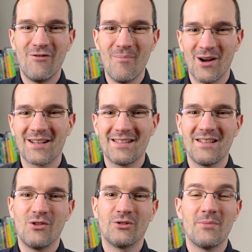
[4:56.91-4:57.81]
marketing
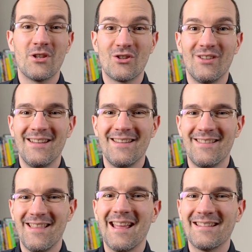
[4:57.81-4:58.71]
automation is
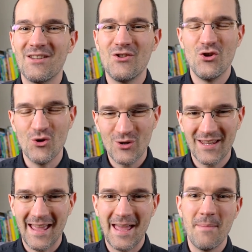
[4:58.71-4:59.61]
that you
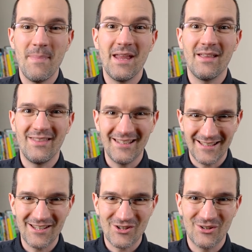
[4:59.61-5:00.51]
can make
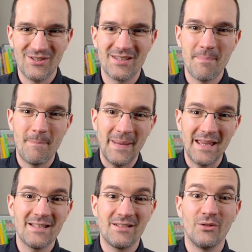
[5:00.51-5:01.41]
decisions
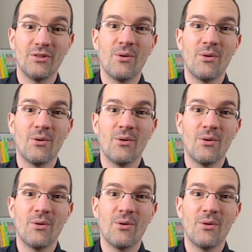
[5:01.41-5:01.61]
based on